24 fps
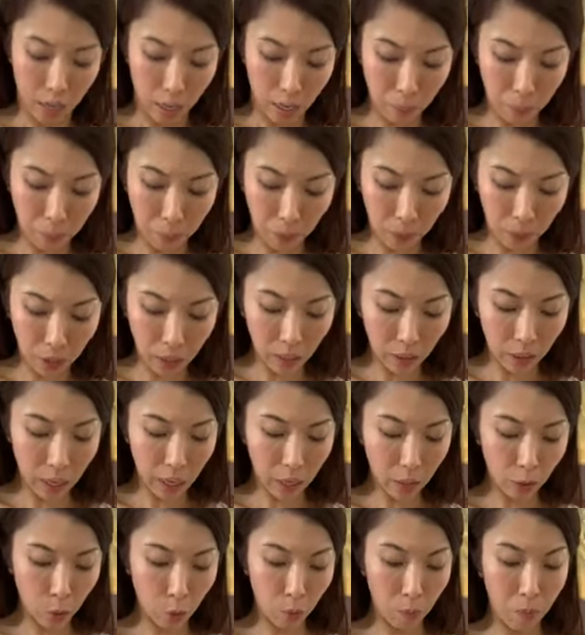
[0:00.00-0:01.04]
important
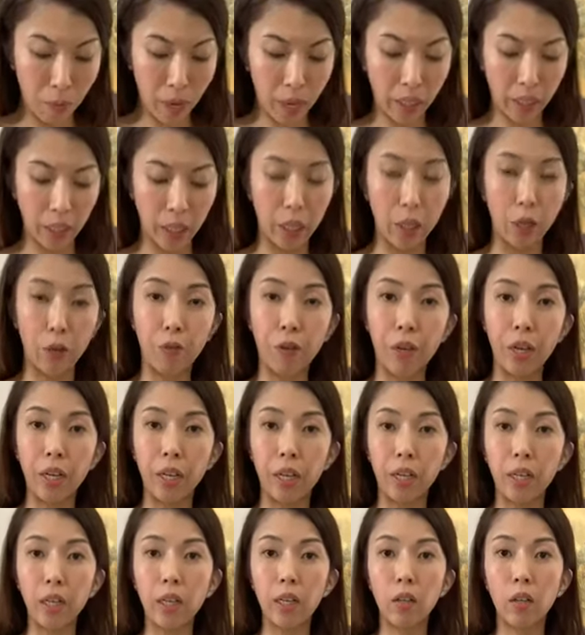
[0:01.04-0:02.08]
thing to make the
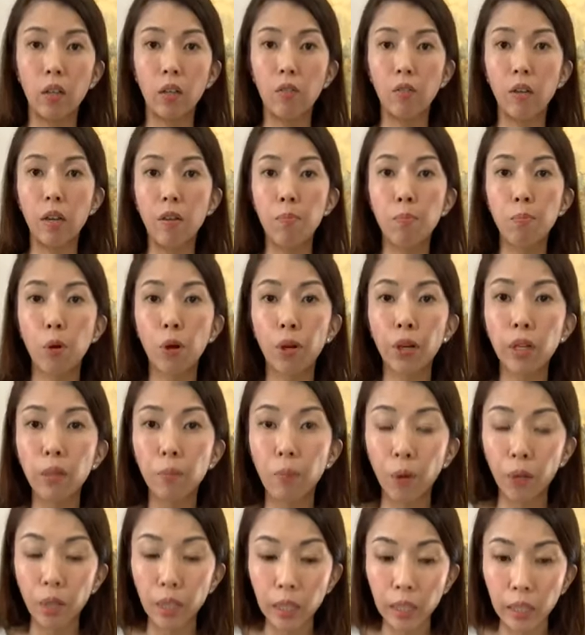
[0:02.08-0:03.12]
ingredient, the
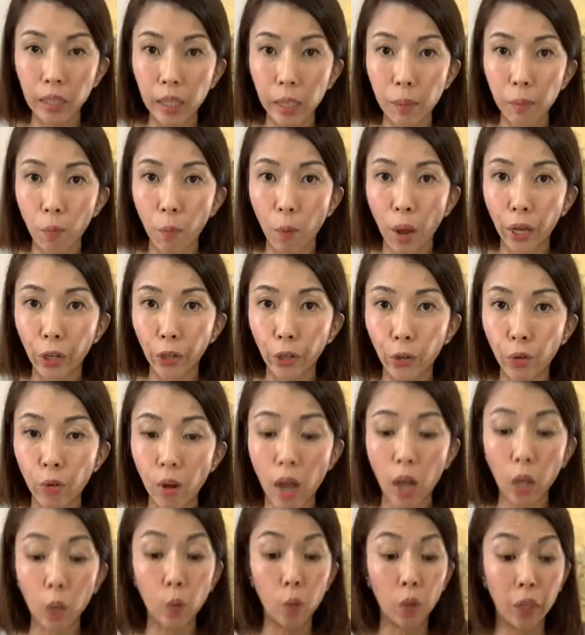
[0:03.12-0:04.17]
important tip when you
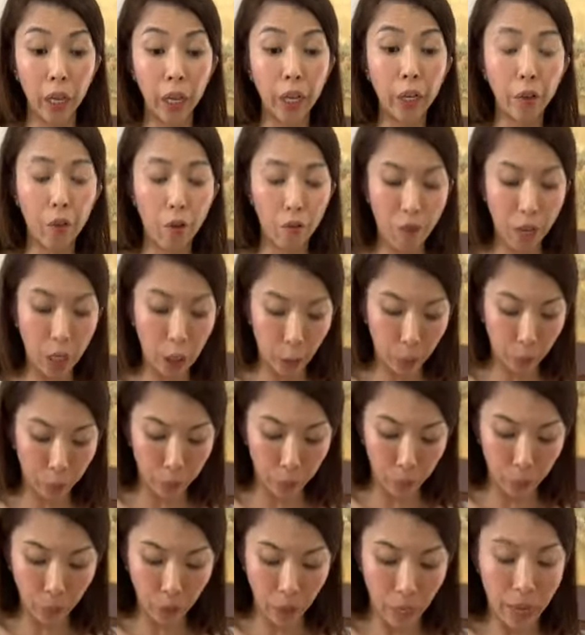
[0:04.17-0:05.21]
are cooking your
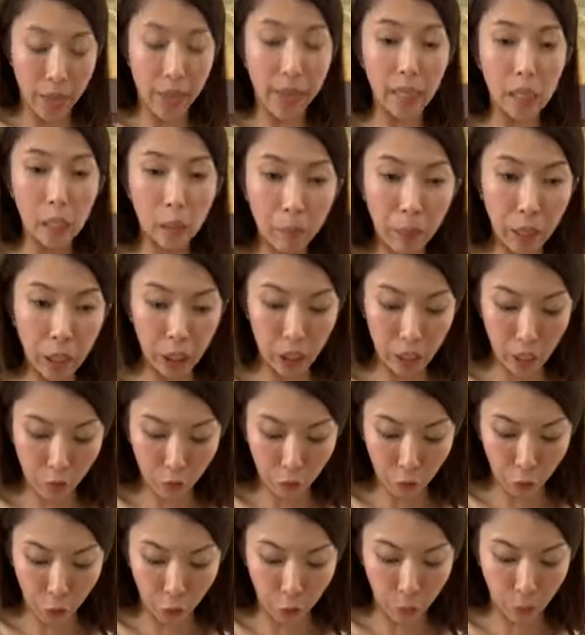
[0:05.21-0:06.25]
vegetables, especially
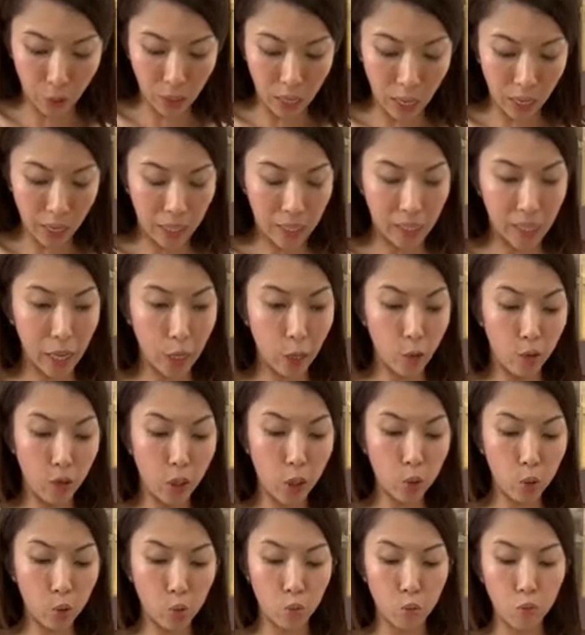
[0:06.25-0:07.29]
for gyoza, is that you
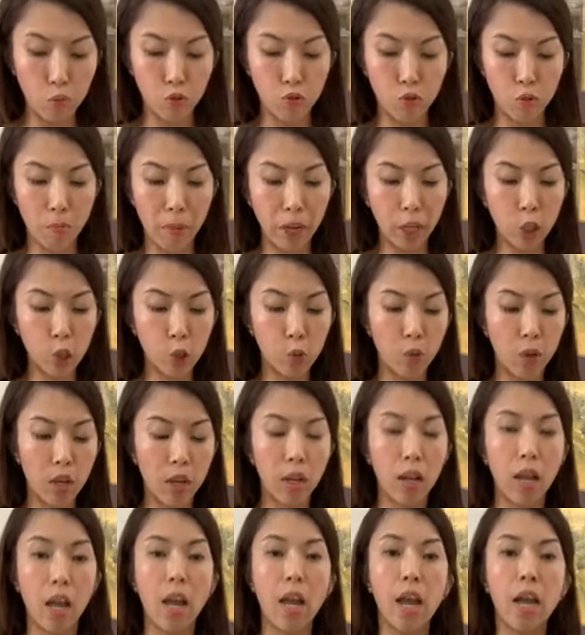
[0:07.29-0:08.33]
need to make
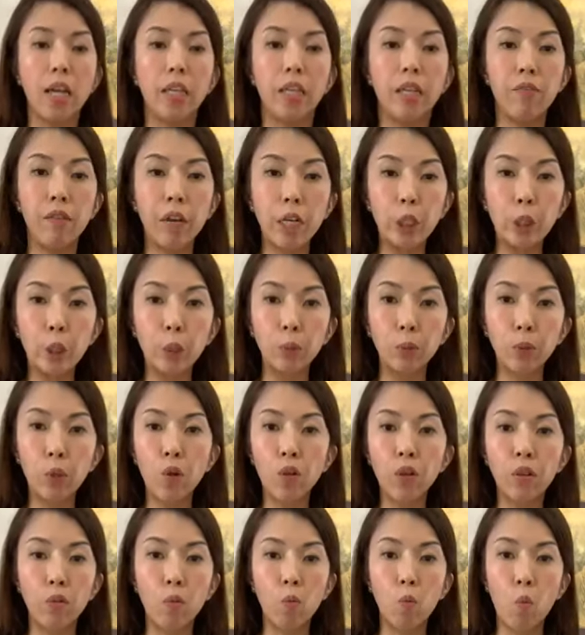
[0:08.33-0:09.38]
sure the vegetable
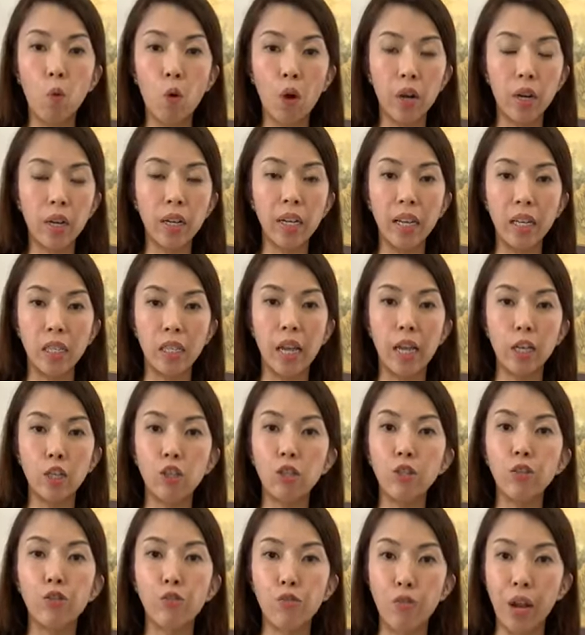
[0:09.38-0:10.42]
or the water is
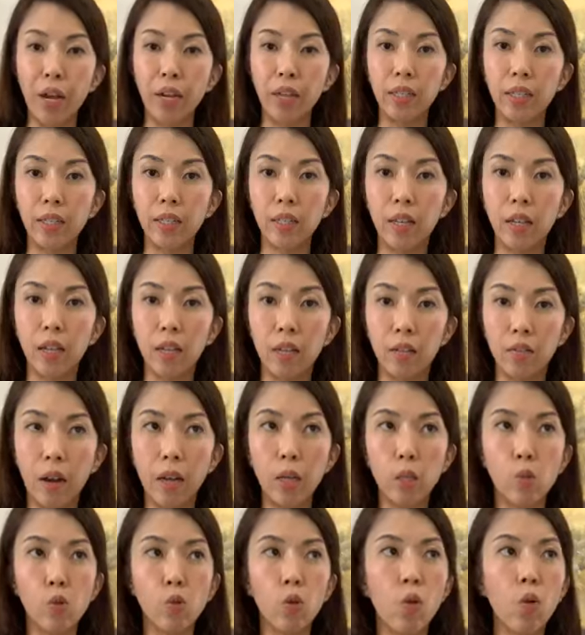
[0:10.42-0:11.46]
actually drained.
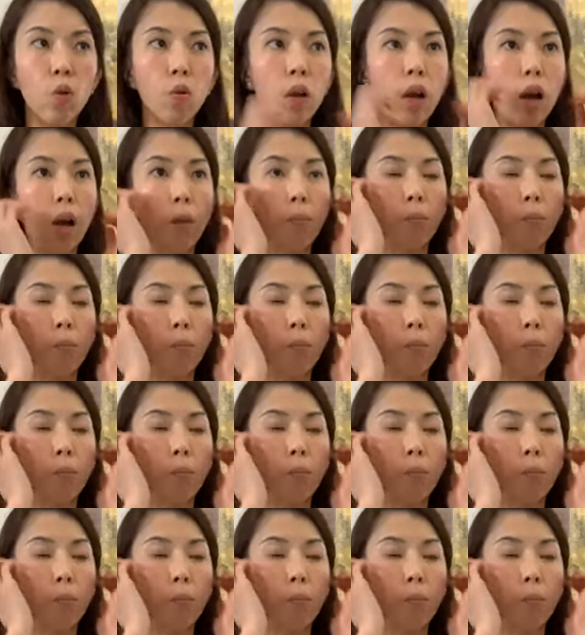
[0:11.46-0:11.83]
Right, so